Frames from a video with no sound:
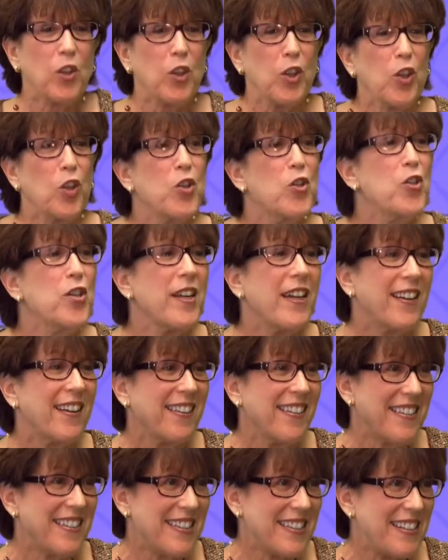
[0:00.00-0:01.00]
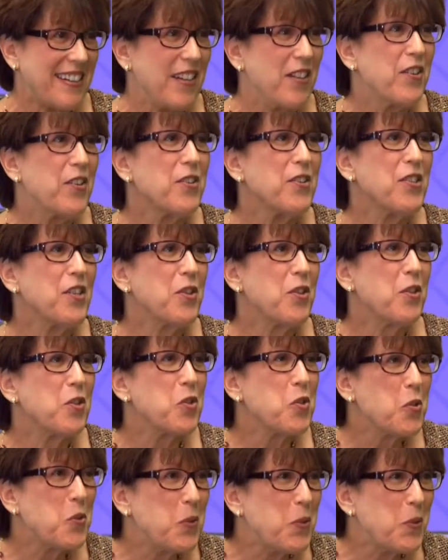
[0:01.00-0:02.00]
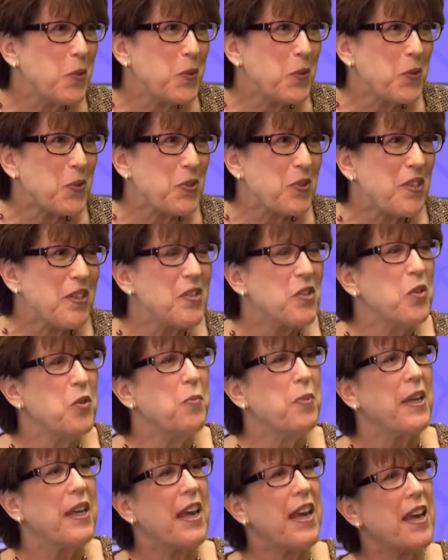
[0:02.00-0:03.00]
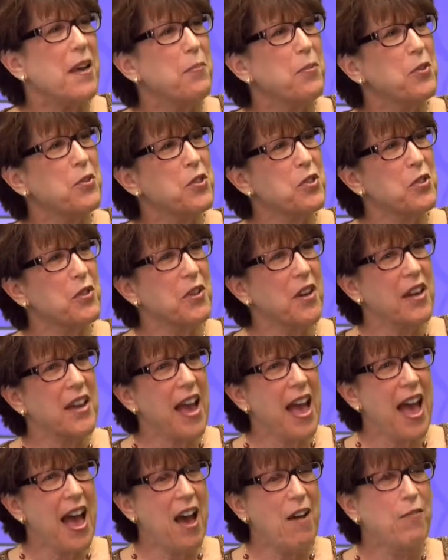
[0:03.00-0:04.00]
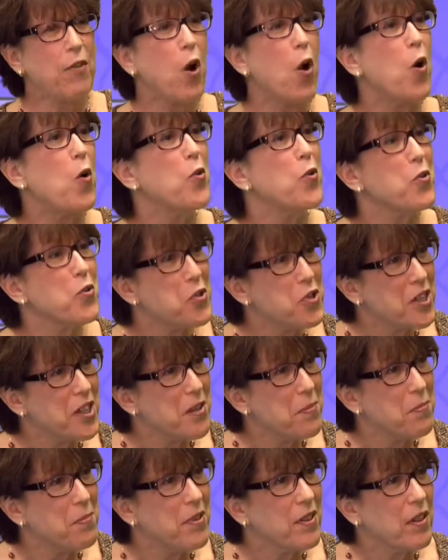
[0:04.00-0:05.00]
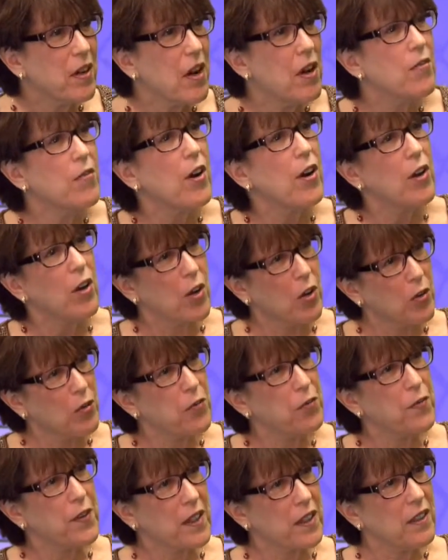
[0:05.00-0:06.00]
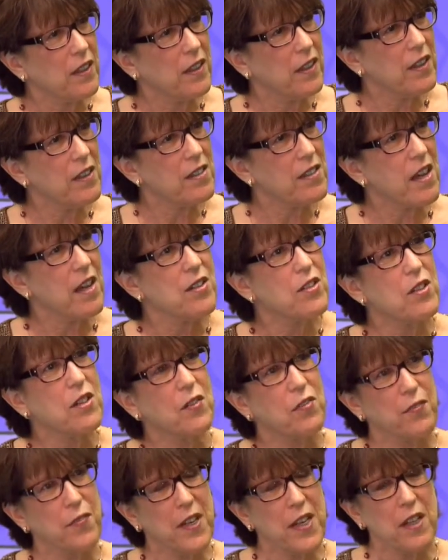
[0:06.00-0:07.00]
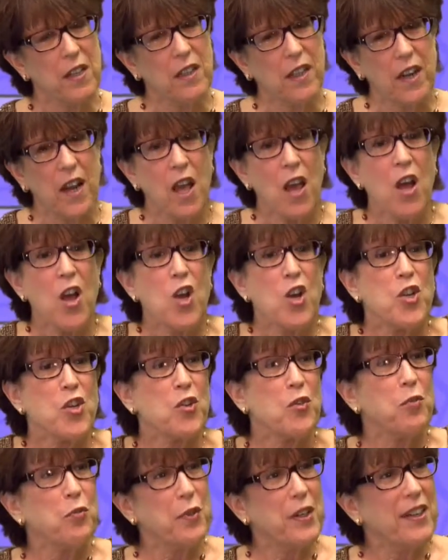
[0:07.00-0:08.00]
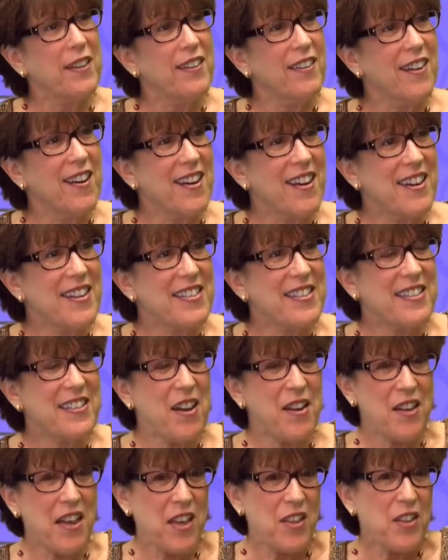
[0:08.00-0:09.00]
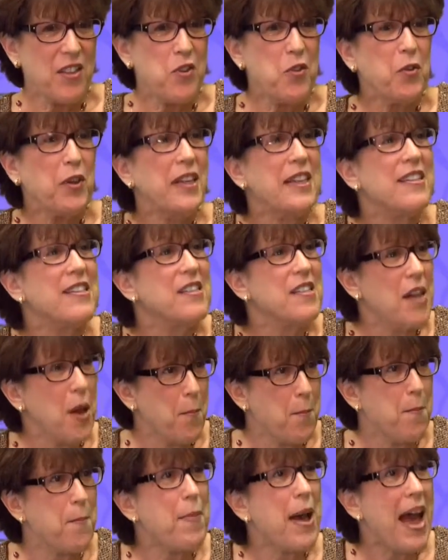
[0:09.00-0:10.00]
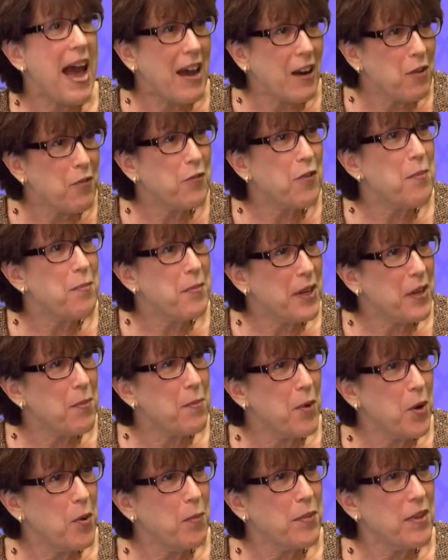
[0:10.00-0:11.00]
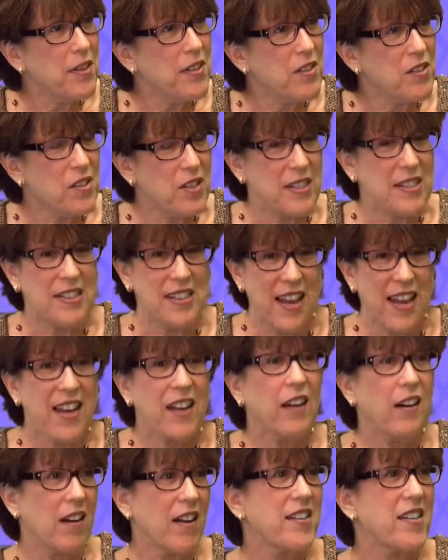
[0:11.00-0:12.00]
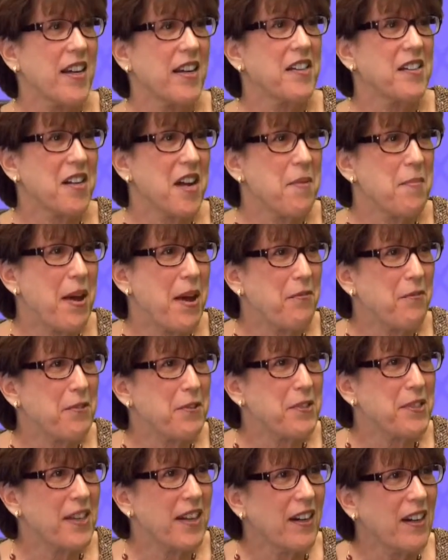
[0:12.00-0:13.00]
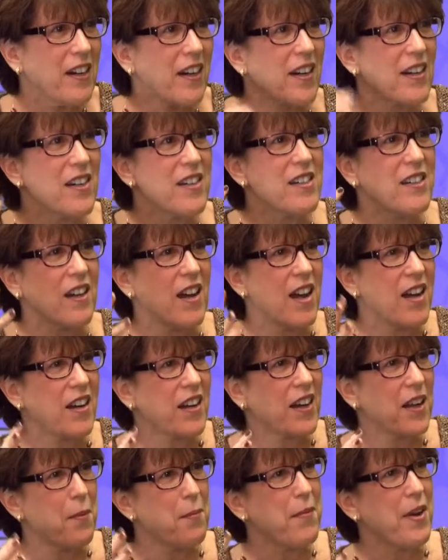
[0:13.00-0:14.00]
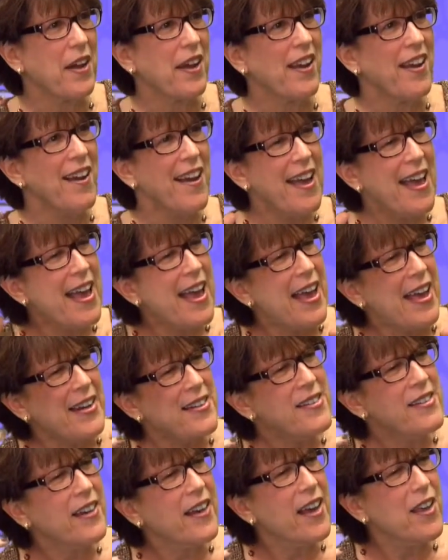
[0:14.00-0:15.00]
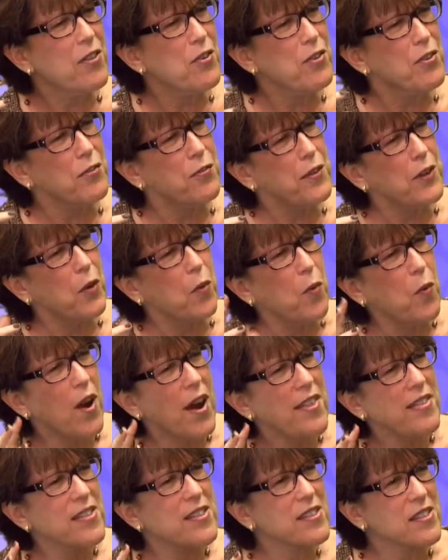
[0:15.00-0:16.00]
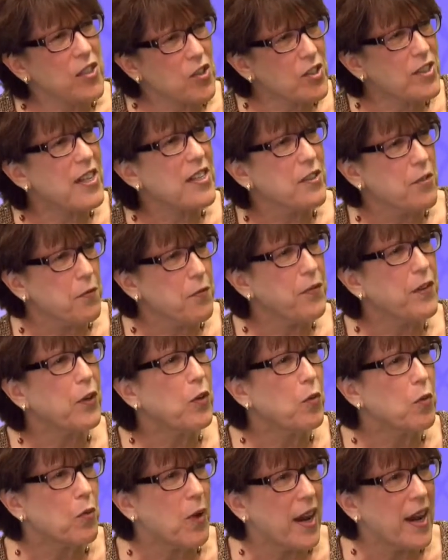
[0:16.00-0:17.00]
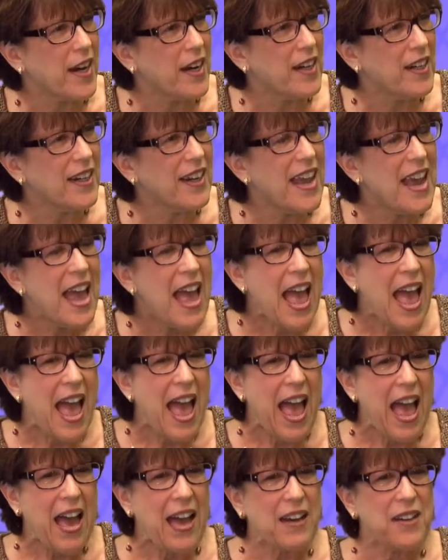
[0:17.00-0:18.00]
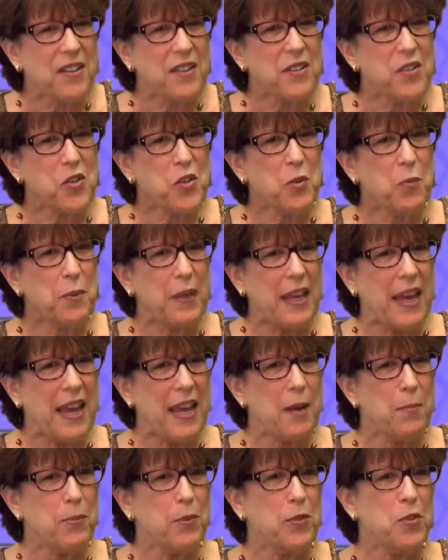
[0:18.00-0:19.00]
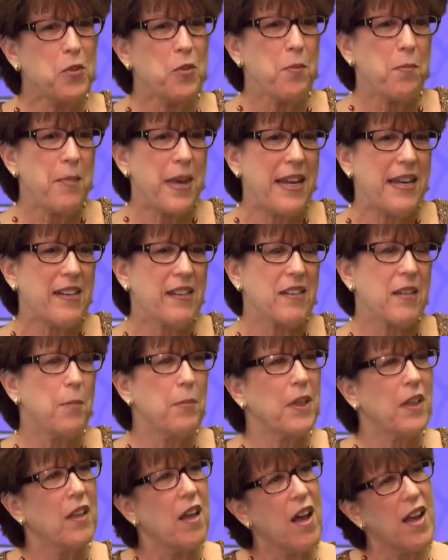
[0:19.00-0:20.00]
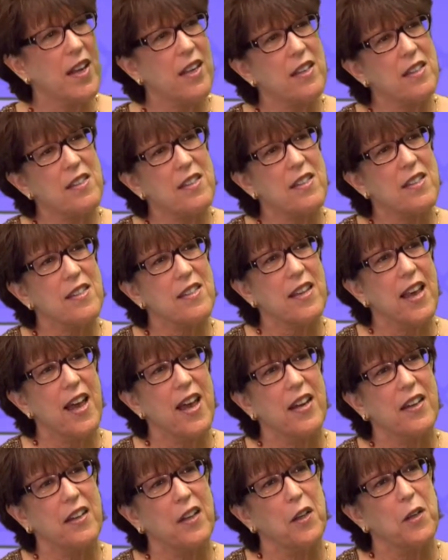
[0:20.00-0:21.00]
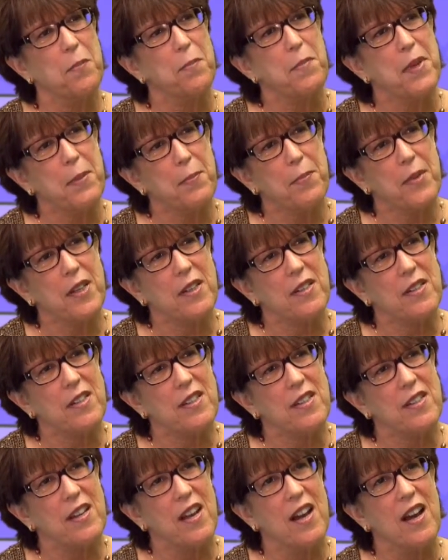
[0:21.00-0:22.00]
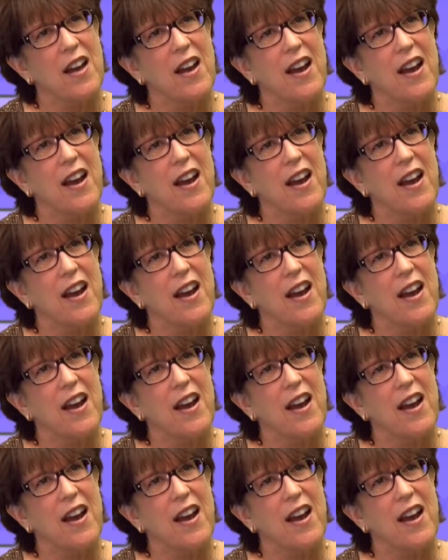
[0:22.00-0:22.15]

learning the skills and the tools to be able to have ownership of our own feelings and to feel it, to realize you can step back from it a moment to say, can I take a time out for a second? I need to kind of get my head together to feel why this just doesn't feel right. And to be able to make some alliances and commitments,